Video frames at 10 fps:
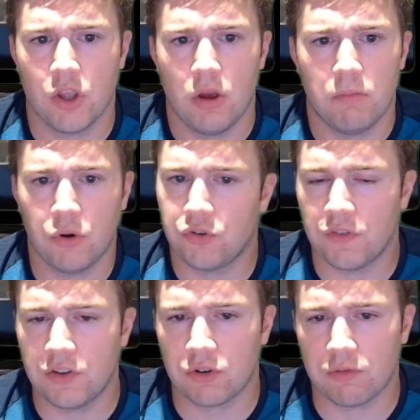Most of
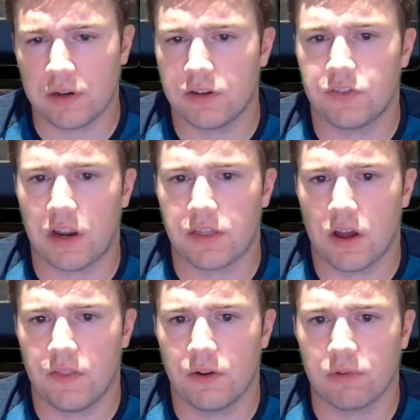these are written in
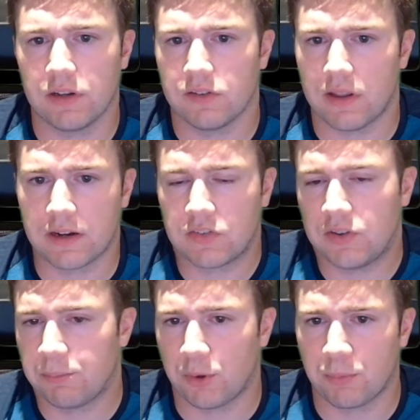Python that reads like
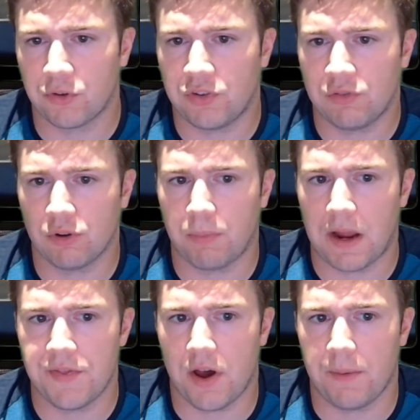simple procedural
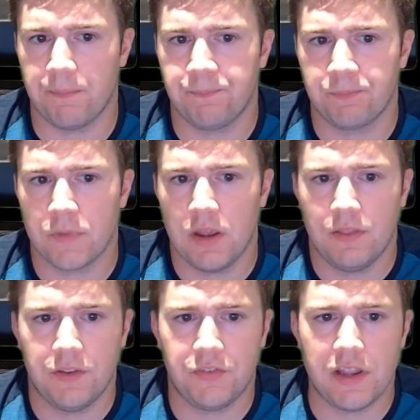Python.
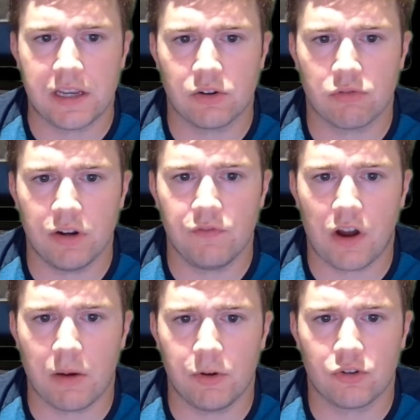The snake and grid
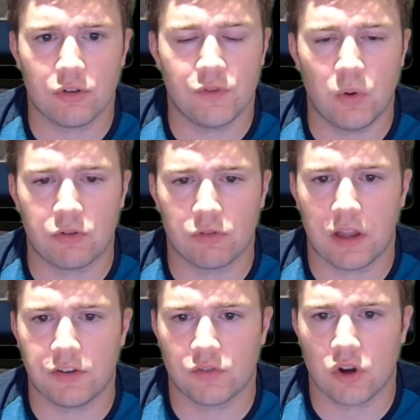environments are a few hundred
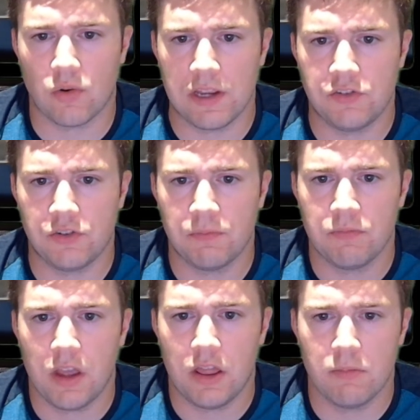lines of code each,
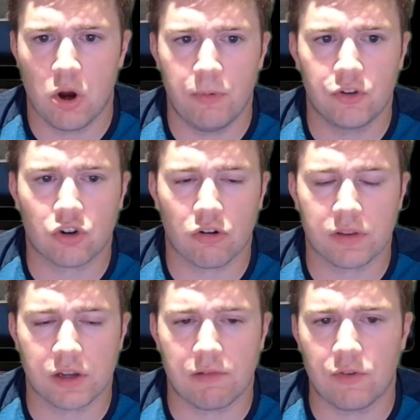and the MOBA is
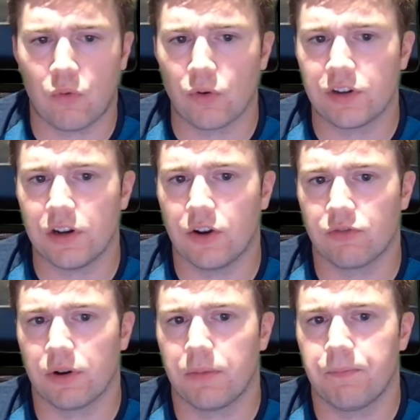currently around
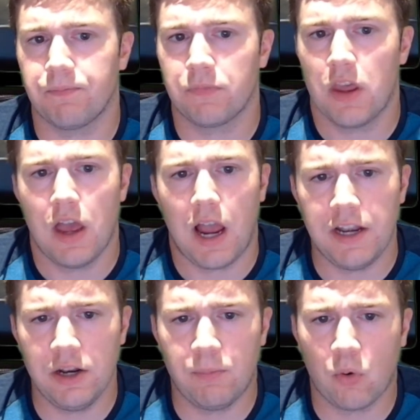1400. I
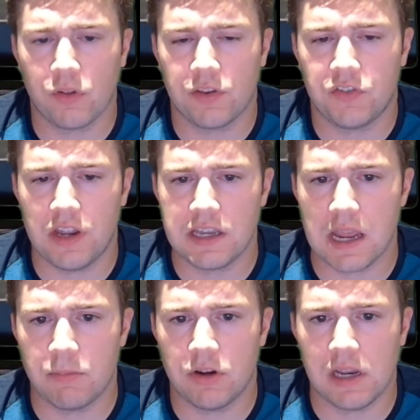did a port of the snake
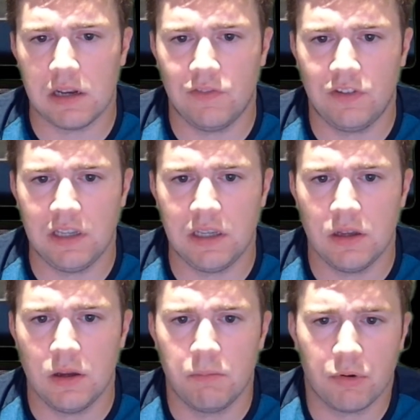game to native C,
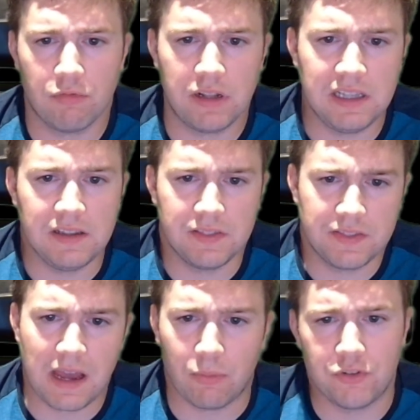but really,
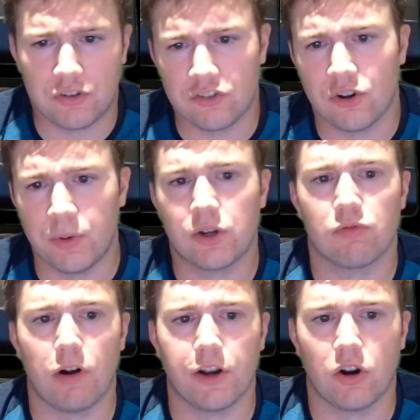that was just so we could
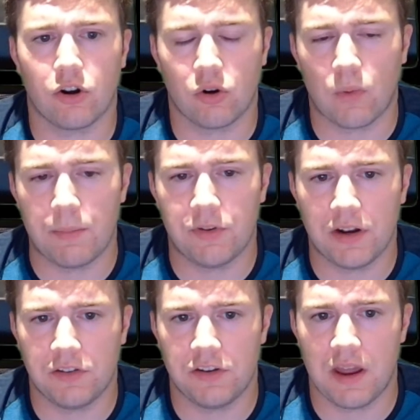run it on our website
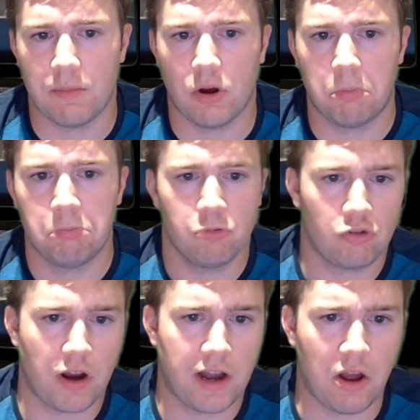as a demo.
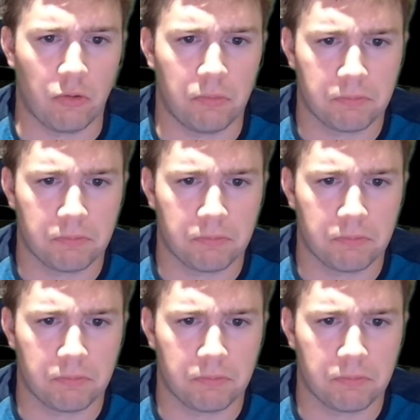Try it out.